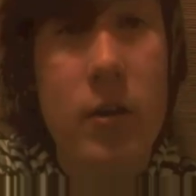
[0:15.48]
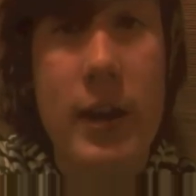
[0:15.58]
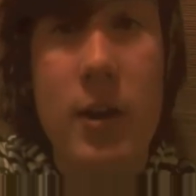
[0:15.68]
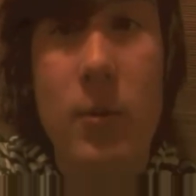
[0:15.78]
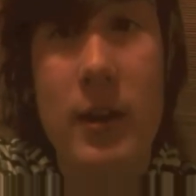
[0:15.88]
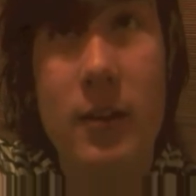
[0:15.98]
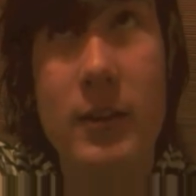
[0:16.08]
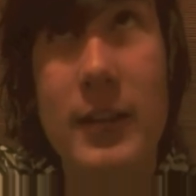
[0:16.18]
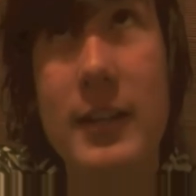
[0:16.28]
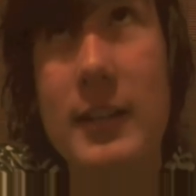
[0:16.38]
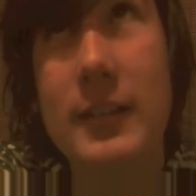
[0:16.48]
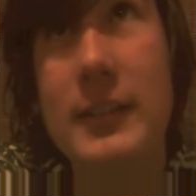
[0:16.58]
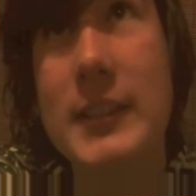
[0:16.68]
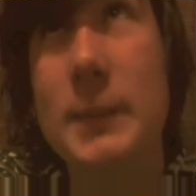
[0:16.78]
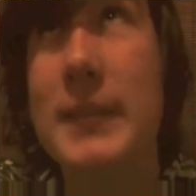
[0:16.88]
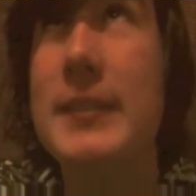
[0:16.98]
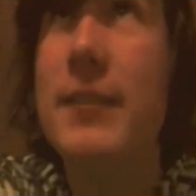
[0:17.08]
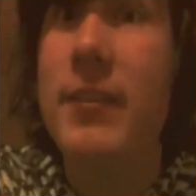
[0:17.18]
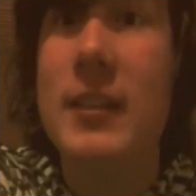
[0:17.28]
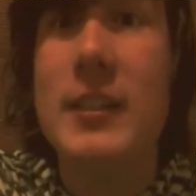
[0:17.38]
Okay, well, he didn't
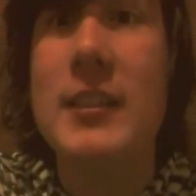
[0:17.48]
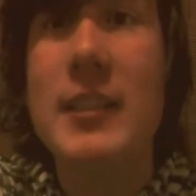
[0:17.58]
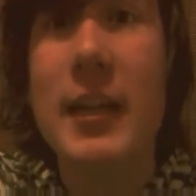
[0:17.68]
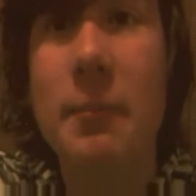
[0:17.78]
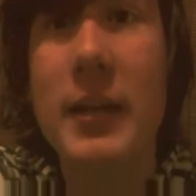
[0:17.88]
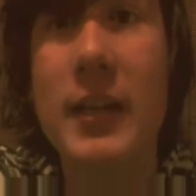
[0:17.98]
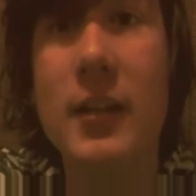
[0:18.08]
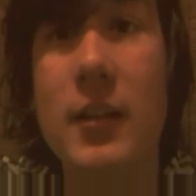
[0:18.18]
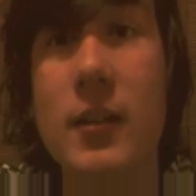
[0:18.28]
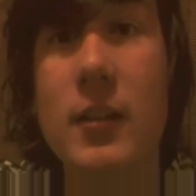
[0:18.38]
specifically say me.